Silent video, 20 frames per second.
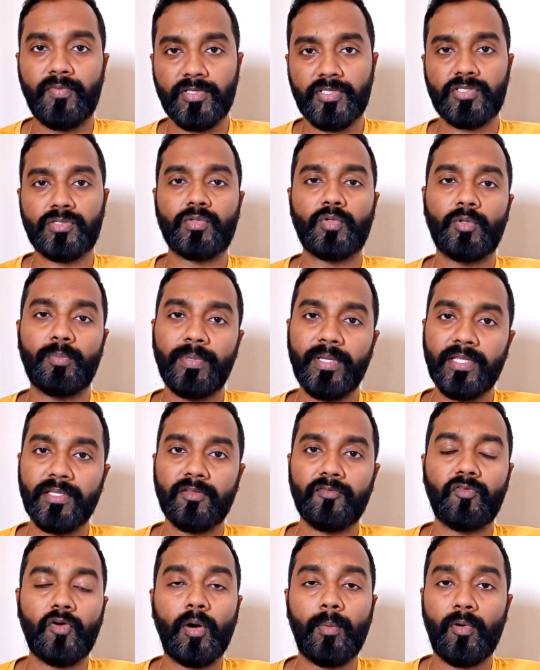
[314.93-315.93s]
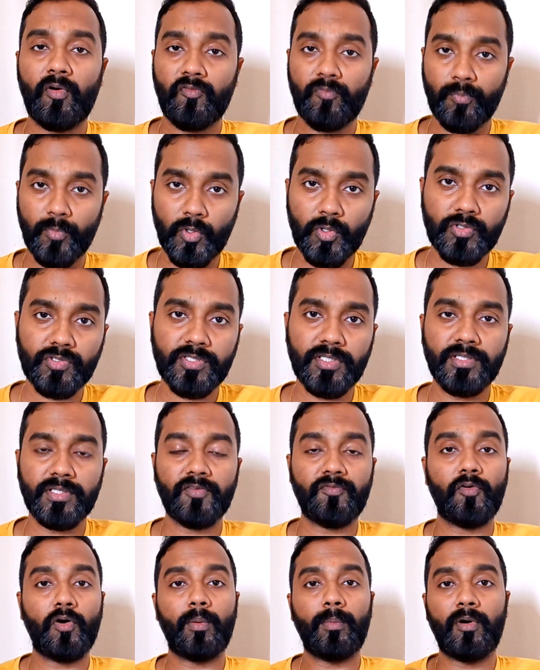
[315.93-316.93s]
which could be in the form of books, in
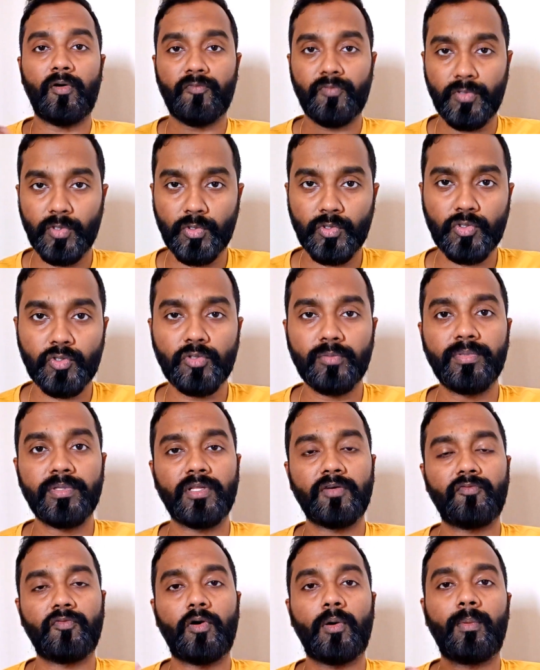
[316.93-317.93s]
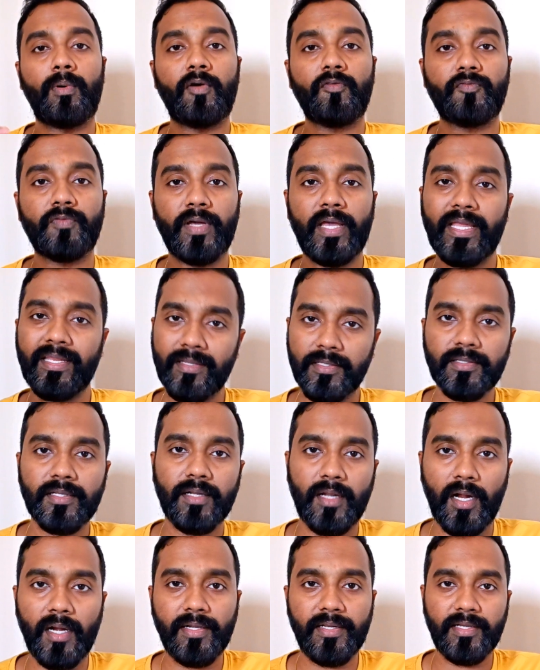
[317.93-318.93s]
the form of YouTube, in the form of any
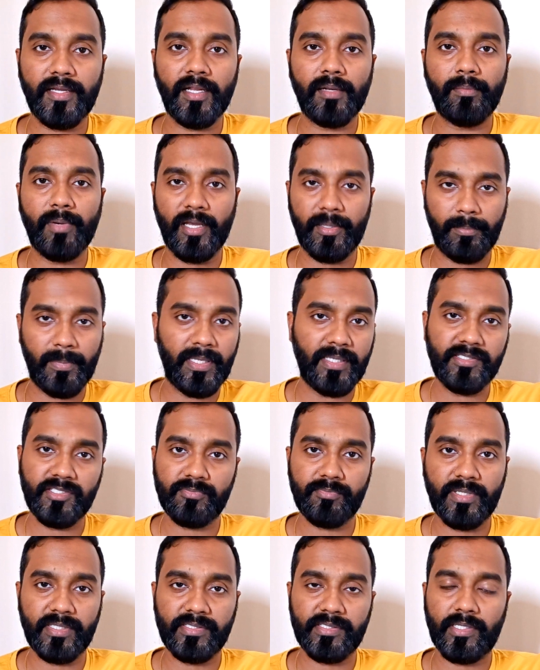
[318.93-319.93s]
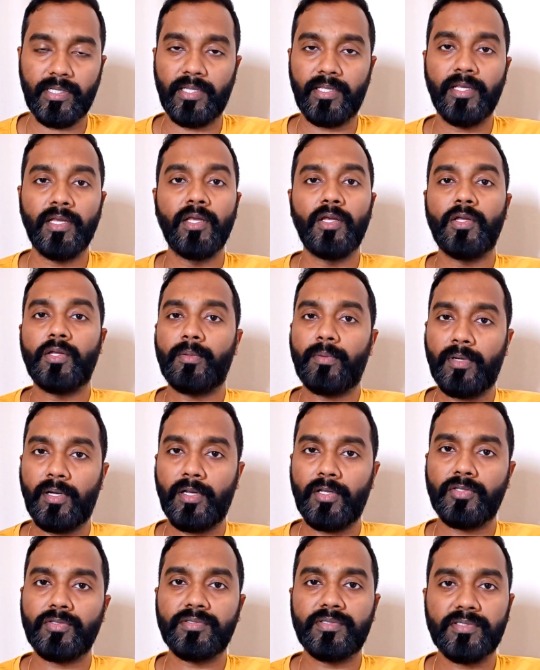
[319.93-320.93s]
other article by means basically.
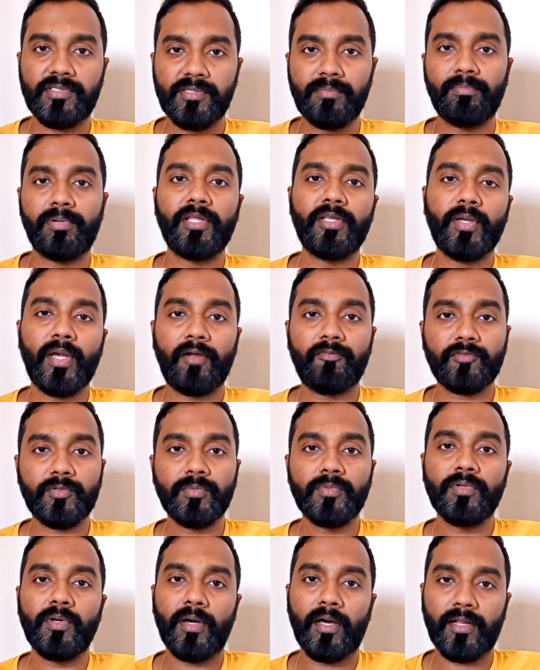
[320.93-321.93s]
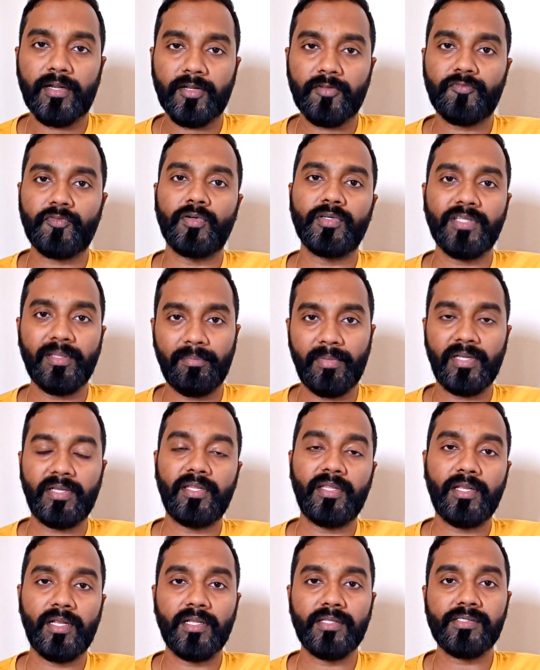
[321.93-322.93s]
Simply you have to refer the
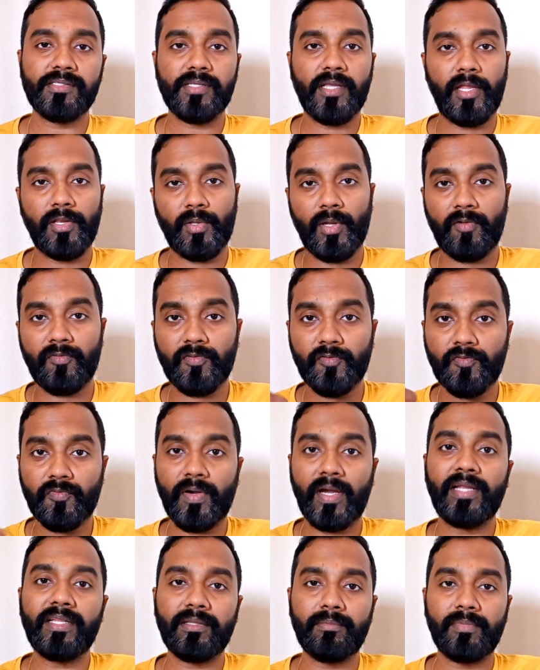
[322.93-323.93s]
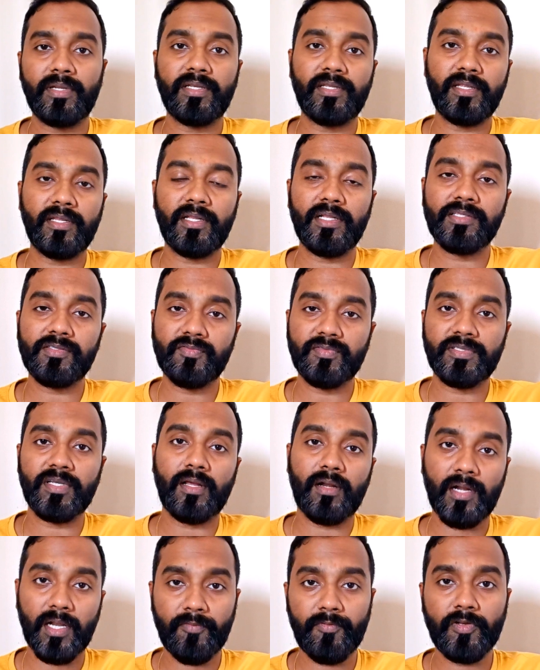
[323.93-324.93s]
materials and you have to find the materials which
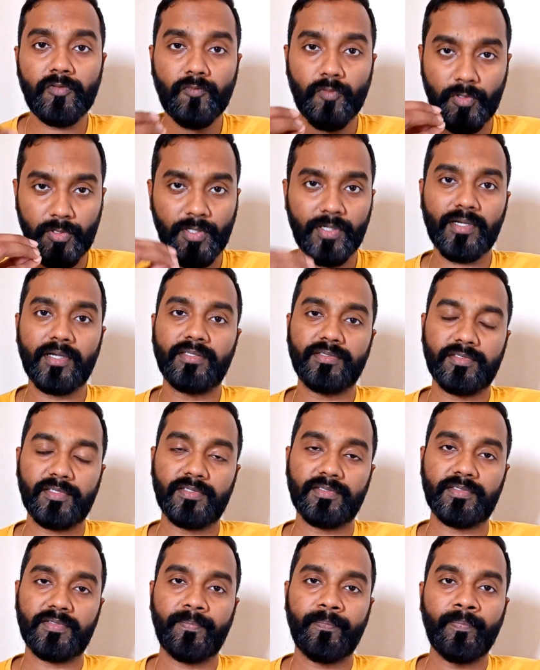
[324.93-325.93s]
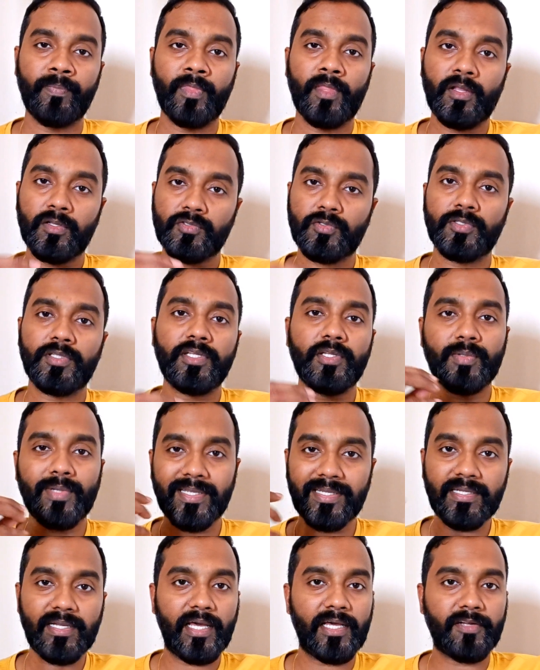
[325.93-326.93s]
are relevant for your concerns so that you
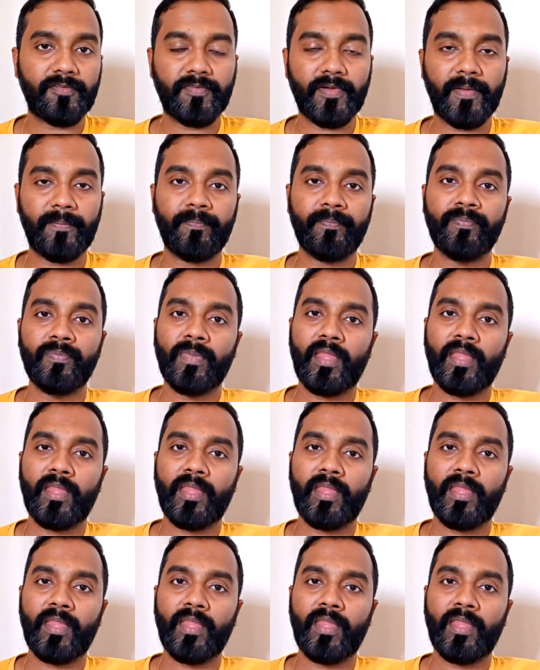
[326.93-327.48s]
can clarify.